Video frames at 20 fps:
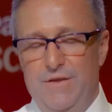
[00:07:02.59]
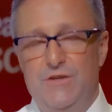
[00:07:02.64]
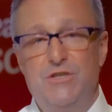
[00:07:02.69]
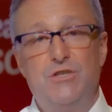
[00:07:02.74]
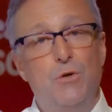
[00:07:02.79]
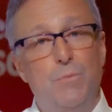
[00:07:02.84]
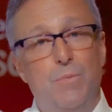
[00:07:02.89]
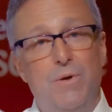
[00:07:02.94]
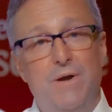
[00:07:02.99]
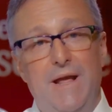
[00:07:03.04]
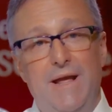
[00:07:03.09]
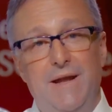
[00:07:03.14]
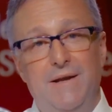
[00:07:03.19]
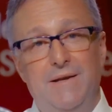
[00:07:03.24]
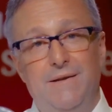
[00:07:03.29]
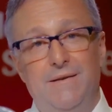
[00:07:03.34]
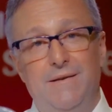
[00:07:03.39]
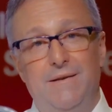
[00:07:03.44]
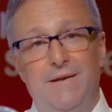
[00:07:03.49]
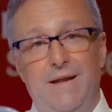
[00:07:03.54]
the
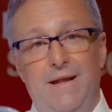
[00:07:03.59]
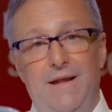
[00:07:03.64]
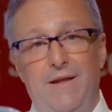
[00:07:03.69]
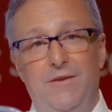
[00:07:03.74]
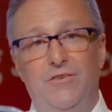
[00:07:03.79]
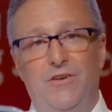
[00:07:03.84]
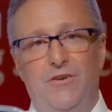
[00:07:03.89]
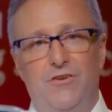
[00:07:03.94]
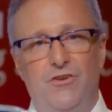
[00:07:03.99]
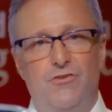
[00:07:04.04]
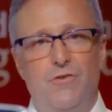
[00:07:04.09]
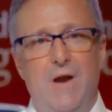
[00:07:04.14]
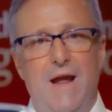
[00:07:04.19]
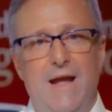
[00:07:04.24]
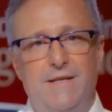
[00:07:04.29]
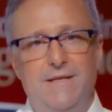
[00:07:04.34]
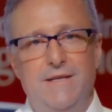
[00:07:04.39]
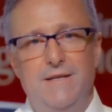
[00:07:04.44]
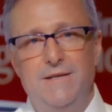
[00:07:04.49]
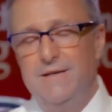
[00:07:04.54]
supernatant is
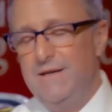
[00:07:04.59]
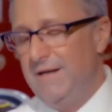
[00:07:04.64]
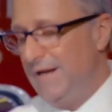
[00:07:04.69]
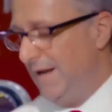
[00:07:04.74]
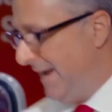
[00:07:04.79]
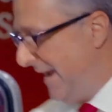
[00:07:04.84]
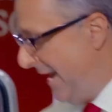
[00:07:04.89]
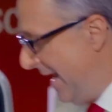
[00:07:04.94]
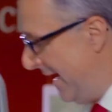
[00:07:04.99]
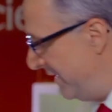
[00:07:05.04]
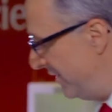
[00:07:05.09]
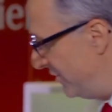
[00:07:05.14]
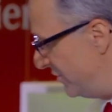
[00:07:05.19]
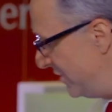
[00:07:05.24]
extracted and